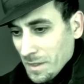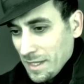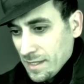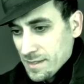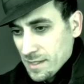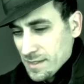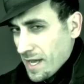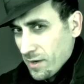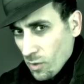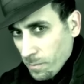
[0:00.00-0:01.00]
Is
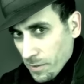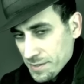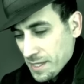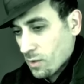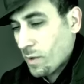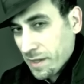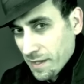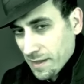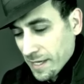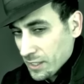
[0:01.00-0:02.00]
that an opener? Is that a quick
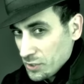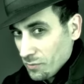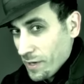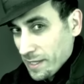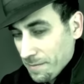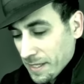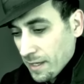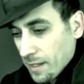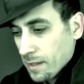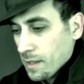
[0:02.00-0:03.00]
thing that I could do right at the
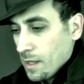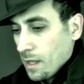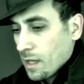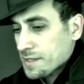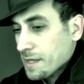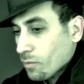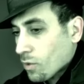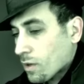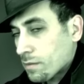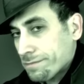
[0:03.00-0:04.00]
beginning? Is that
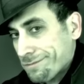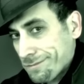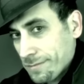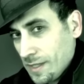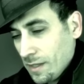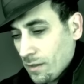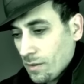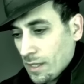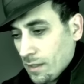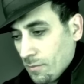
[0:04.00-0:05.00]
more,
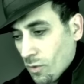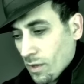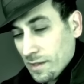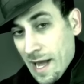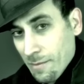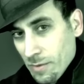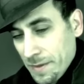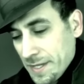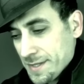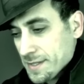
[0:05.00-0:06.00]
a more elaborate
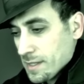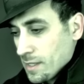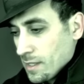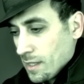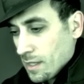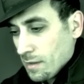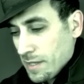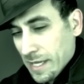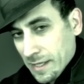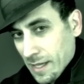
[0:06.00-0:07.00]
piece
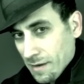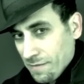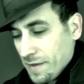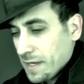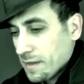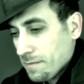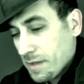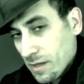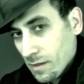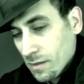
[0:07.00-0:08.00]
that I can kind of fit in the
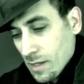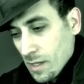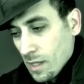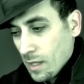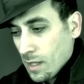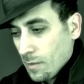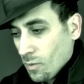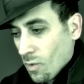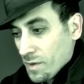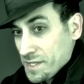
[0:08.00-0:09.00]
middle?
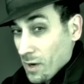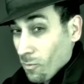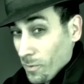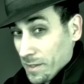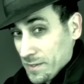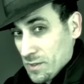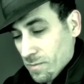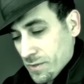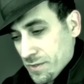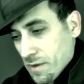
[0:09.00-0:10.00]
Or is that a really
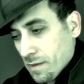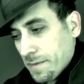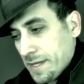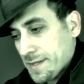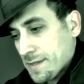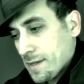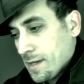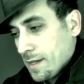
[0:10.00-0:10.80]
super strong piece?